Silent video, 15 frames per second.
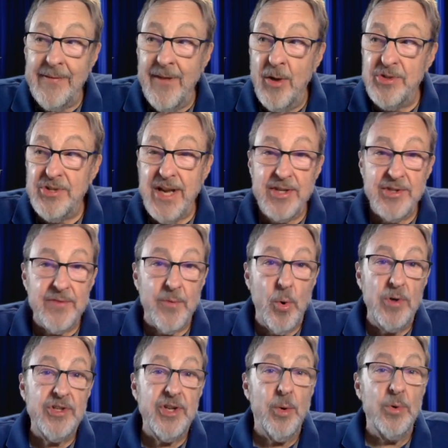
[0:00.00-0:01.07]
in those days, of
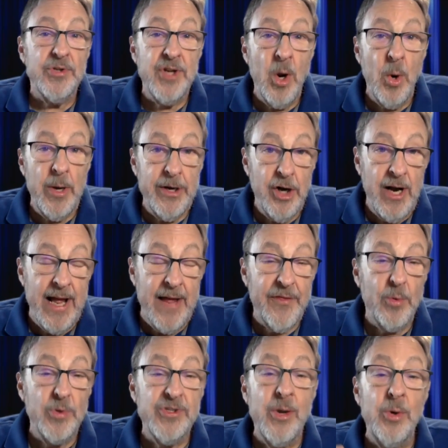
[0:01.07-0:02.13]
course, there was no internet,
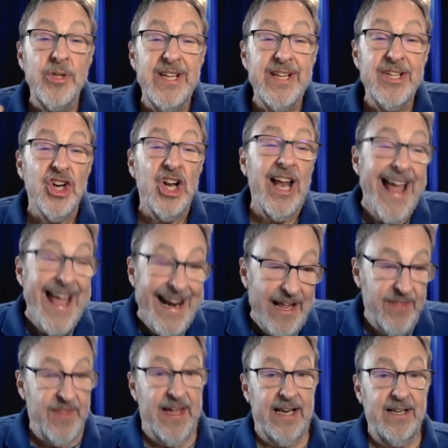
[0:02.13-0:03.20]
there was no digital
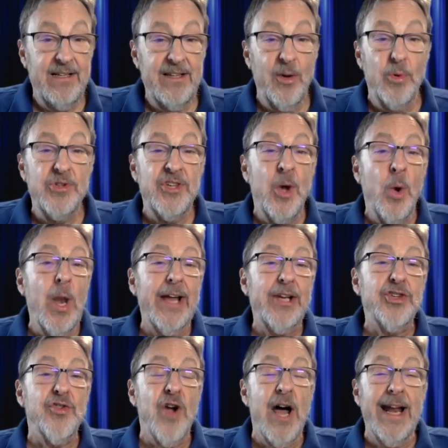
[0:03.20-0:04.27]
anything, there was no right.
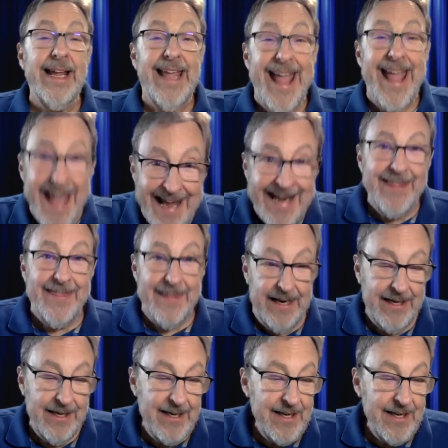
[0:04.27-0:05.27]
electronic anything